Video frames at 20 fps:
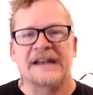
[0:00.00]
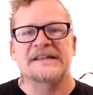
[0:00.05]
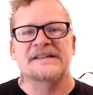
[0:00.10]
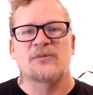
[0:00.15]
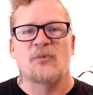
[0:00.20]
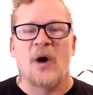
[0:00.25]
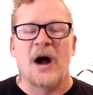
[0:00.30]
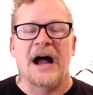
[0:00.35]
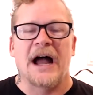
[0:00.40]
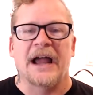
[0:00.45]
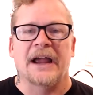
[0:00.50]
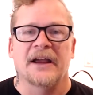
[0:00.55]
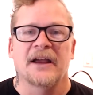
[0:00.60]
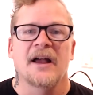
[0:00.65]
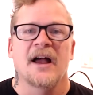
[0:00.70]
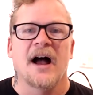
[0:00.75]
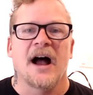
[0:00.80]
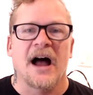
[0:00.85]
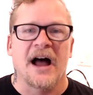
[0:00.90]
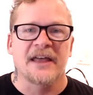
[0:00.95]
is why
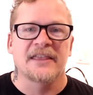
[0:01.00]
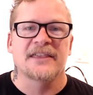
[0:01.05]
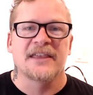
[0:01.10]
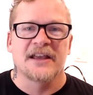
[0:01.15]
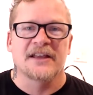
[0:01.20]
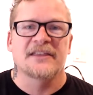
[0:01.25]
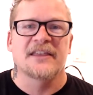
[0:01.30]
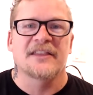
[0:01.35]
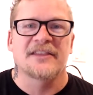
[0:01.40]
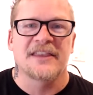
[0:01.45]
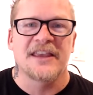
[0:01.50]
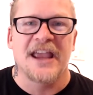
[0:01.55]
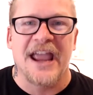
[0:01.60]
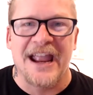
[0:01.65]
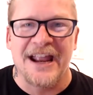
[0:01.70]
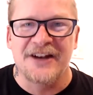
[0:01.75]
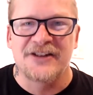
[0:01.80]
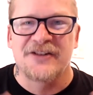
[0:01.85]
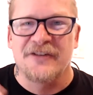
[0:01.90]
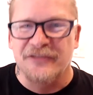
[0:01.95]
I think that the
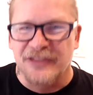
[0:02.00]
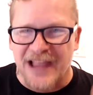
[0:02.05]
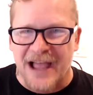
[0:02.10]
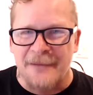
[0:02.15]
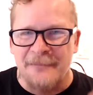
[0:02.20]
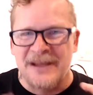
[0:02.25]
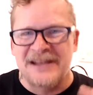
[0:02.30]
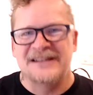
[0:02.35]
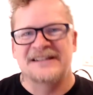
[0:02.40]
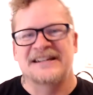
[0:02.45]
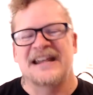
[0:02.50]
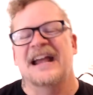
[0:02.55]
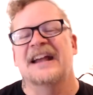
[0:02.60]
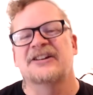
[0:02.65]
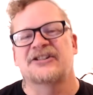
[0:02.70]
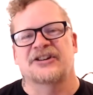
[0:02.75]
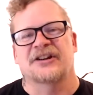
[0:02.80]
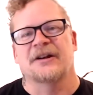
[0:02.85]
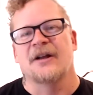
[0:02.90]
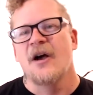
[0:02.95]
age of
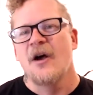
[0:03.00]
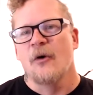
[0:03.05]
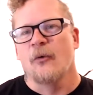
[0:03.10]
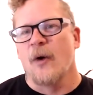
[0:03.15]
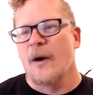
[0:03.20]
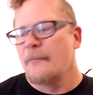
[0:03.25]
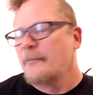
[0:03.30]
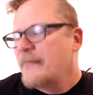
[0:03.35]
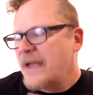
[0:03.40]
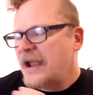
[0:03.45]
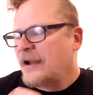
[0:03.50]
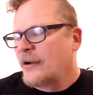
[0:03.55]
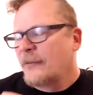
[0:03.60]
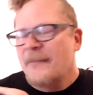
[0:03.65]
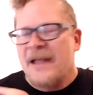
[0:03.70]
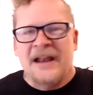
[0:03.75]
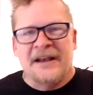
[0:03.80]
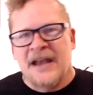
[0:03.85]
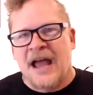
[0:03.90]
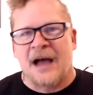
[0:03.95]
lamentation, what may or
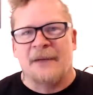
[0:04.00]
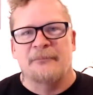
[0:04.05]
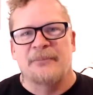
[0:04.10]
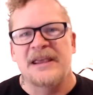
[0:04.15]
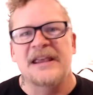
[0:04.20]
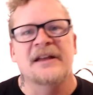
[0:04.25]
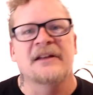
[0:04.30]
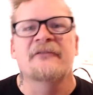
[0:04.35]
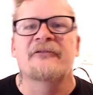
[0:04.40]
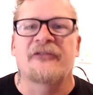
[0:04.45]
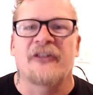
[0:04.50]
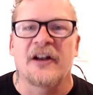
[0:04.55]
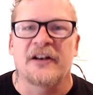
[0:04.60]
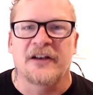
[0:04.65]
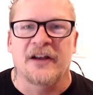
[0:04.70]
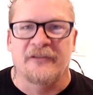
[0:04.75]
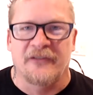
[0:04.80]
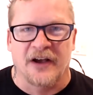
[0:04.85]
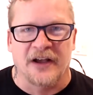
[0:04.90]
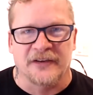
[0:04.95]
may not be in
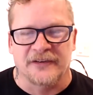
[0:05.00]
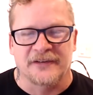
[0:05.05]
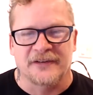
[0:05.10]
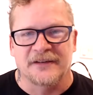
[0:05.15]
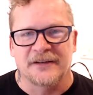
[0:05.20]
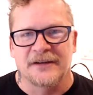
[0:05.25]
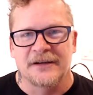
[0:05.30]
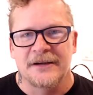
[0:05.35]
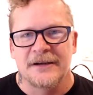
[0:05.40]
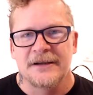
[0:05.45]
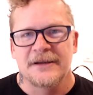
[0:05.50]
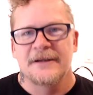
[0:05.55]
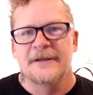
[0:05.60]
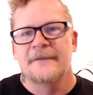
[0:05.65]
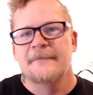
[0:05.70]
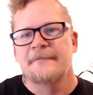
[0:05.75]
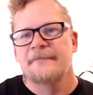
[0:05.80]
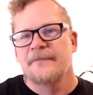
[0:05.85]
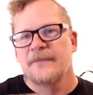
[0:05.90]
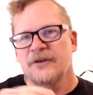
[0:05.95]
front of us,
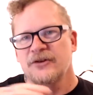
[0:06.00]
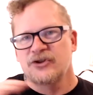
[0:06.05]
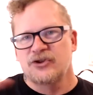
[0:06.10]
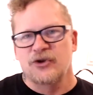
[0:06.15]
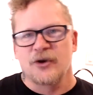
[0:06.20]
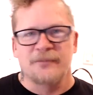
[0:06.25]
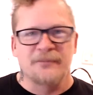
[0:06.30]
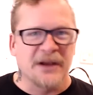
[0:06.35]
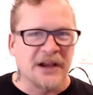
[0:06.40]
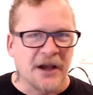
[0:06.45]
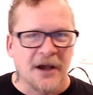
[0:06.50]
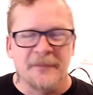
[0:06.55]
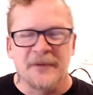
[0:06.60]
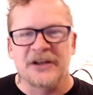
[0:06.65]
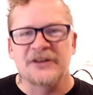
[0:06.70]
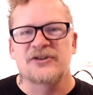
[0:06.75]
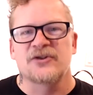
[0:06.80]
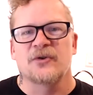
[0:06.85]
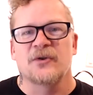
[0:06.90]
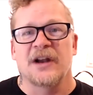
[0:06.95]
should be
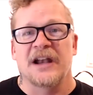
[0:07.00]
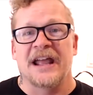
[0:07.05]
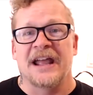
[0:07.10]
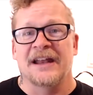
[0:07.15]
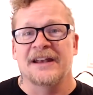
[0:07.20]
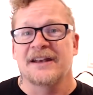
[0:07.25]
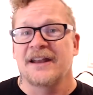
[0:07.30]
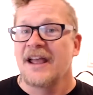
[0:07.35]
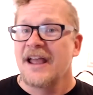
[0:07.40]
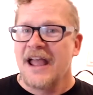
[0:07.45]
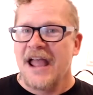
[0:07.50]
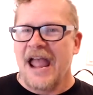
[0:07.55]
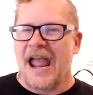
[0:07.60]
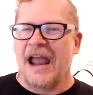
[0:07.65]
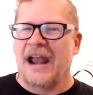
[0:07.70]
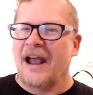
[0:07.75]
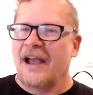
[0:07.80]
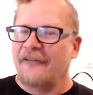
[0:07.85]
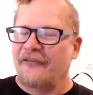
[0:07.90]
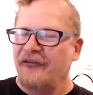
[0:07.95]
coming to an end.
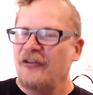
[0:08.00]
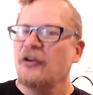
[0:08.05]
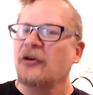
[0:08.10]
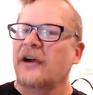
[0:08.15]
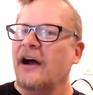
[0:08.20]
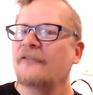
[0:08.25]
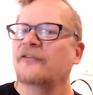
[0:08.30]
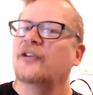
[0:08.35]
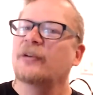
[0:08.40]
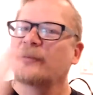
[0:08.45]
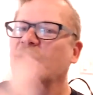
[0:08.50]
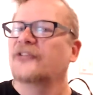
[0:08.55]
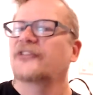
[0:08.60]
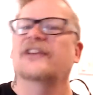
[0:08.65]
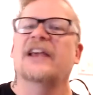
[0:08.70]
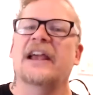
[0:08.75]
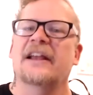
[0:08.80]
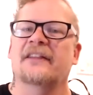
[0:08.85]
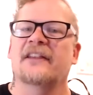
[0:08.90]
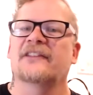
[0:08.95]
And I feel comfortable
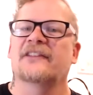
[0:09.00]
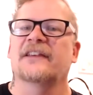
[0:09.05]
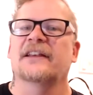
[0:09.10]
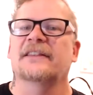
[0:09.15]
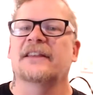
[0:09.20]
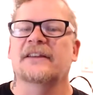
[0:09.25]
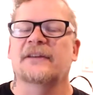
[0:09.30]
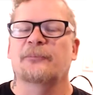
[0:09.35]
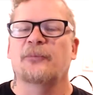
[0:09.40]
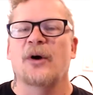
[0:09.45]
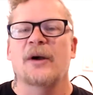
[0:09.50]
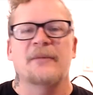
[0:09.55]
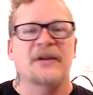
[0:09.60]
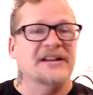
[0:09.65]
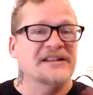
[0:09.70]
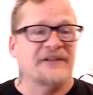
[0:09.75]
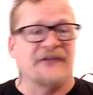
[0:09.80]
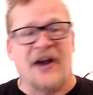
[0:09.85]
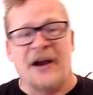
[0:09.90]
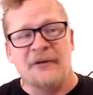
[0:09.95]
saying this at this point,
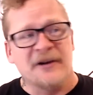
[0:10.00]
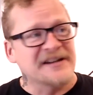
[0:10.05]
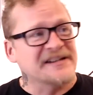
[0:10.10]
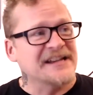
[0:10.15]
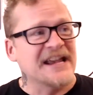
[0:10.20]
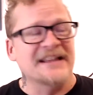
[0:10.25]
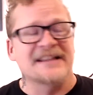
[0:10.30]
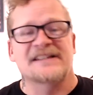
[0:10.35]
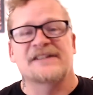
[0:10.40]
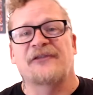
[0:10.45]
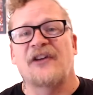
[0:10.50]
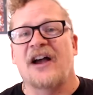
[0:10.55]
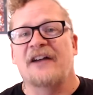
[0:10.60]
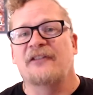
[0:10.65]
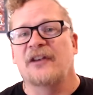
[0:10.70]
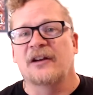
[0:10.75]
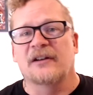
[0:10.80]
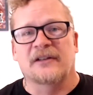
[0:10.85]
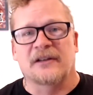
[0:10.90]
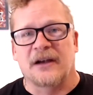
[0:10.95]
because if I were to say this
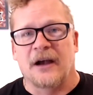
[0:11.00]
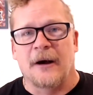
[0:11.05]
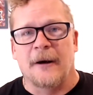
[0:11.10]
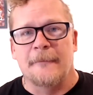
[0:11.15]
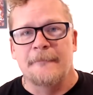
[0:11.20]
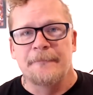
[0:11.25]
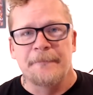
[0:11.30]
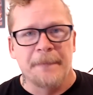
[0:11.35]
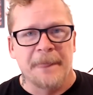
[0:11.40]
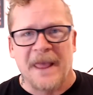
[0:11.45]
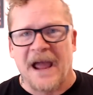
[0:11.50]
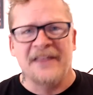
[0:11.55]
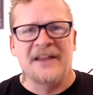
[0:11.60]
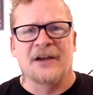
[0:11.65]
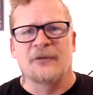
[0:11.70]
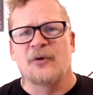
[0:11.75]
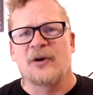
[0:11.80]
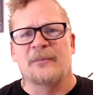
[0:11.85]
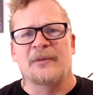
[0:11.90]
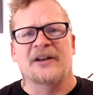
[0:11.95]
five years ago, I
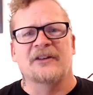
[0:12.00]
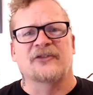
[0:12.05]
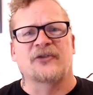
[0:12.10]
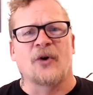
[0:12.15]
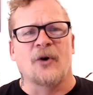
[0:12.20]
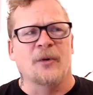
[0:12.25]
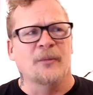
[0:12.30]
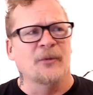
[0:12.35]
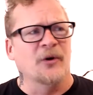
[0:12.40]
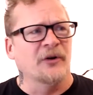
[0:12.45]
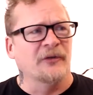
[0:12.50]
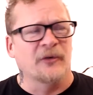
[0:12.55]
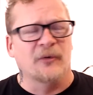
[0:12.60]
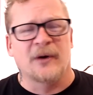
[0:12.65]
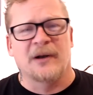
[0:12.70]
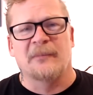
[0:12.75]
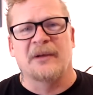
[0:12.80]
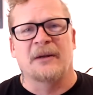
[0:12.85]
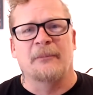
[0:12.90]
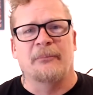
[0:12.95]
think it would have been a troll move. It
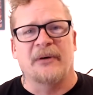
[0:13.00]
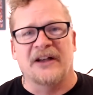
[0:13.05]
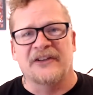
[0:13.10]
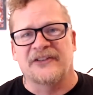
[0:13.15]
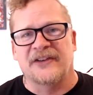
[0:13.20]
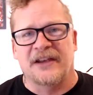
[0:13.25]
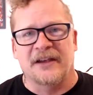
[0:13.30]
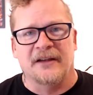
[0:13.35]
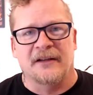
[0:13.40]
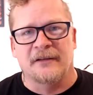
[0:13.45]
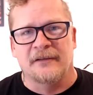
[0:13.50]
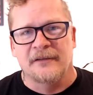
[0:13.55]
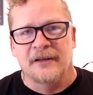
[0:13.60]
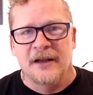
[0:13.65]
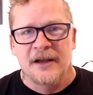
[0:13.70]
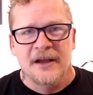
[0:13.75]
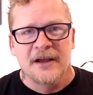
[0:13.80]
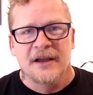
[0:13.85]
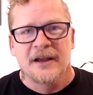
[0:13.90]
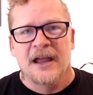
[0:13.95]
would have been a buzzkill,
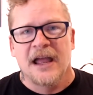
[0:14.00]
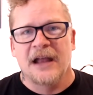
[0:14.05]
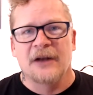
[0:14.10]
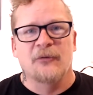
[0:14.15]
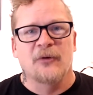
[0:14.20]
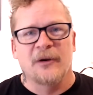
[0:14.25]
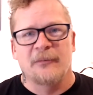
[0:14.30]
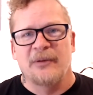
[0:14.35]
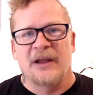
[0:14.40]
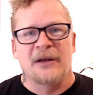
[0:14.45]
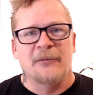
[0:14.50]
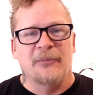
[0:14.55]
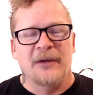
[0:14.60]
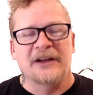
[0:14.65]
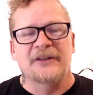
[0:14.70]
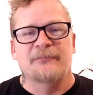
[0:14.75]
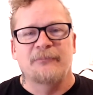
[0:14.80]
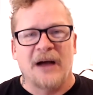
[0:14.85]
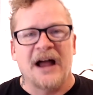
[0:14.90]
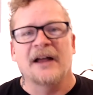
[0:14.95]
and it would have been a
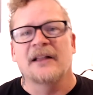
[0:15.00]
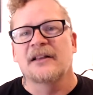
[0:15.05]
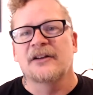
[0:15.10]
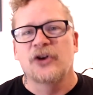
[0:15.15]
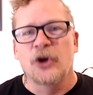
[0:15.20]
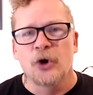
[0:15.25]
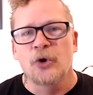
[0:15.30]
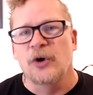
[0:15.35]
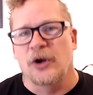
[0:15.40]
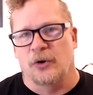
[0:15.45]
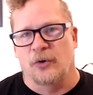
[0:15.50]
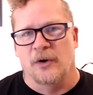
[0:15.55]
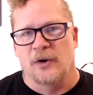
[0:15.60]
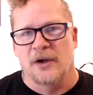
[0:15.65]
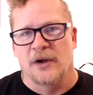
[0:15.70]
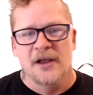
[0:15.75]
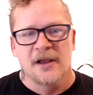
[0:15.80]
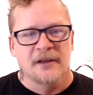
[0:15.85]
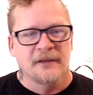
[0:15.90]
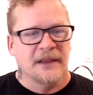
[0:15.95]
big pile of doo-doo.
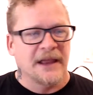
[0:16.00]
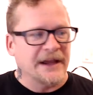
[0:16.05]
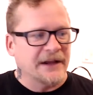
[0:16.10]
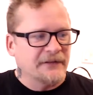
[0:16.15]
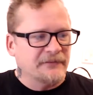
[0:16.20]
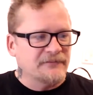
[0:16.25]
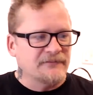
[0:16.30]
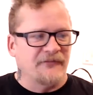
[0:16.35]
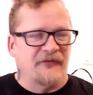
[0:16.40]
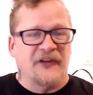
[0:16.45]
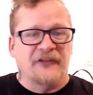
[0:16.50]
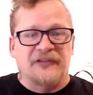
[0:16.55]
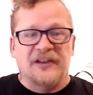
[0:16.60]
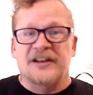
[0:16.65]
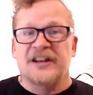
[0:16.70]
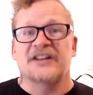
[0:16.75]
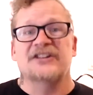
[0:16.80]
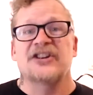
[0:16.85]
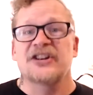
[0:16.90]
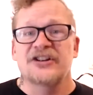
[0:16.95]
Like, fifth
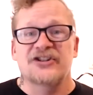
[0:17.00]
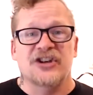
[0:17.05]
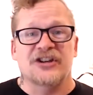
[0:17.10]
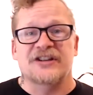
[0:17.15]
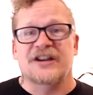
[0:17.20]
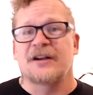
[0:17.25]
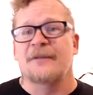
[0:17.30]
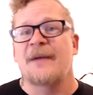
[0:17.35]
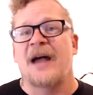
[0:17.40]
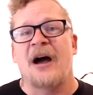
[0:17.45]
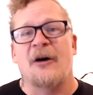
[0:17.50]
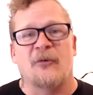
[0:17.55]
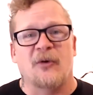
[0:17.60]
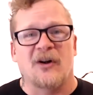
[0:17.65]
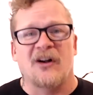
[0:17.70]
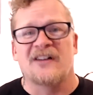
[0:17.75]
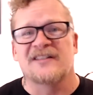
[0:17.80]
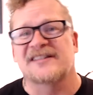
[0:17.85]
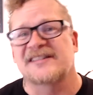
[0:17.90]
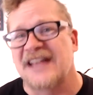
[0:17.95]
edition just come out.
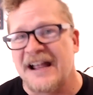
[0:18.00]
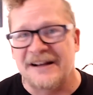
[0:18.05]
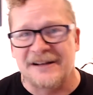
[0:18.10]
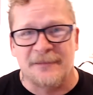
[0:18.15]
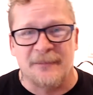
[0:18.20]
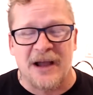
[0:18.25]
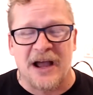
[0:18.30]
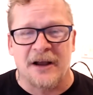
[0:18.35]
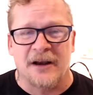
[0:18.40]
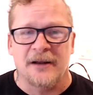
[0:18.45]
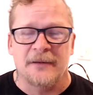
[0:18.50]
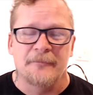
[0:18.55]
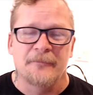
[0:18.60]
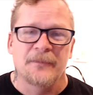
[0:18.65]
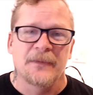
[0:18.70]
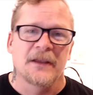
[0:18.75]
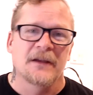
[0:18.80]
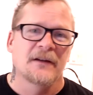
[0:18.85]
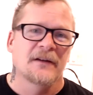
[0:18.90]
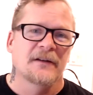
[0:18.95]
We're all psyched about it.
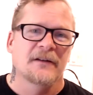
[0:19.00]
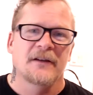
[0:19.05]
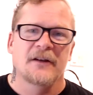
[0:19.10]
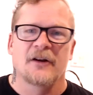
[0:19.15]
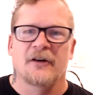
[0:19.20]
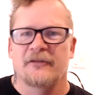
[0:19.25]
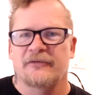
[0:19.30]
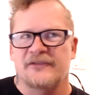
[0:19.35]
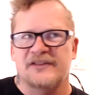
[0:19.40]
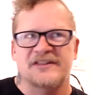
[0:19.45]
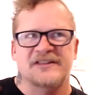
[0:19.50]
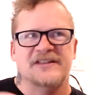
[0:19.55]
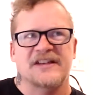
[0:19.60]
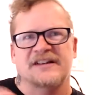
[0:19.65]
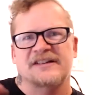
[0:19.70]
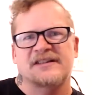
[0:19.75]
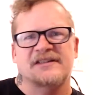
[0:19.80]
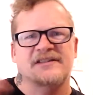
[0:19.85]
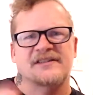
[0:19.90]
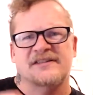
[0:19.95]
You know,
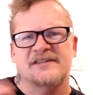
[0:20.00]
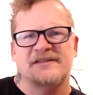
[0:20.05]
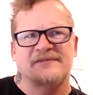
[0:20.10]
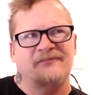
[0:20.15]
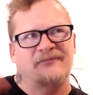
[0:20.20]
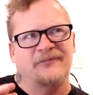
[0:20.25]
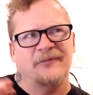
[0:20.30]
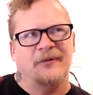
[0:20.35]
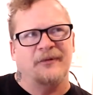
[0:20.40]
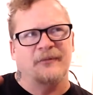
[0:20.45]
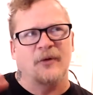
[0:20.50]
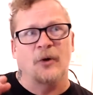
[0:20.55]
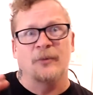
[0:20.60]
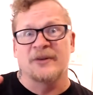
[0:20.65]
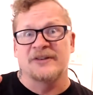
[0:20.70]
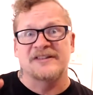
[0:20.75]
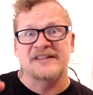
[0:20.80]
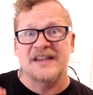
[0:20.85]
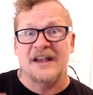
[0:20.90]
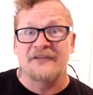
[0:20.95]
six,
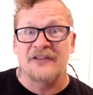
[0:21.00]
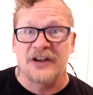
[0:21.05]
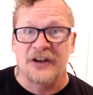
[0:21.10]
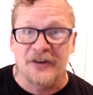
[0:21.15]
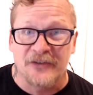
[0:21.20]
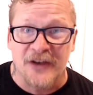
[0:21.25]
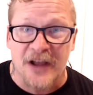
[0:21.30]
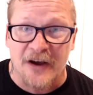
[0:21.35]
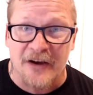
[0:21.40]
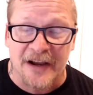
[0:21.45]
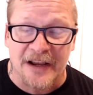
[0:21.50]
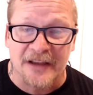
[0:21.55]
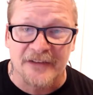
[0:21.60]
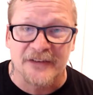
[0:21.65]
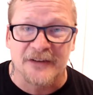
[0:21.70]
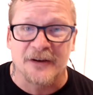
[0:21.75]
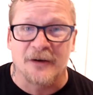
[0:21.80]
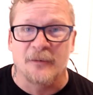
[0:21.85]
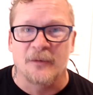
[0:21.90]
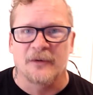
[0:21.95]
almost seven years now, I
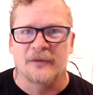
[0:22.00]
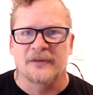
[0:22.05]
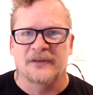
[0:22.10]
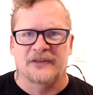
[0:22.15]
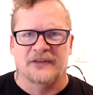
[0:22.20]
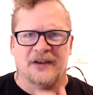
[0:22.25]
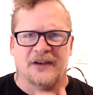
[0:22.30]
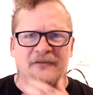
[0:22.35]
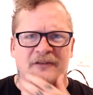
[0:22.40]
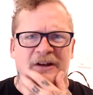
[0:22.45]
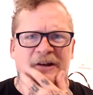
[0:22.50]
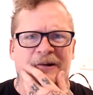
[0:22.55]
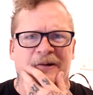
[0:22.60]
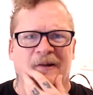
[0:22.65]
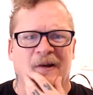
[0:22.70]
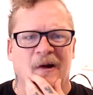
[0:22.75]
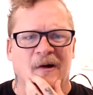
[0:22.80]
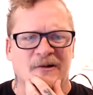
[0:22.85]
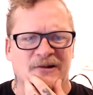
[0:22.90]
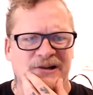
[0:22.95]
guess, ago. It was seven years
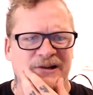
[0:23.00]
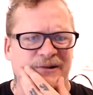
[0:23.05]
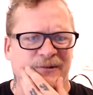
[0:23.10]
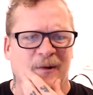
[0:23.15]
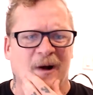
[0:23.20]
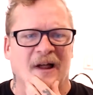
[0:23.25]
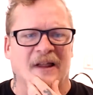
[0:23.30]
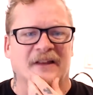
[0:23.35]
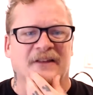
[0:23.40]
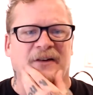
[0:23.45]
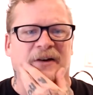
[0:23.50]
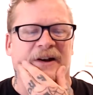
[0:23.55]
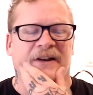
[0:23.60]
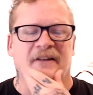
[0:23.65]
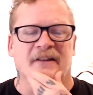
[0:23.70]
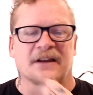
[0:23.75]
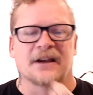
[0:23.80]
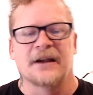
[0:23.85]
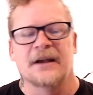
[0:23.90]
ago. Geez, wow, that's crazy.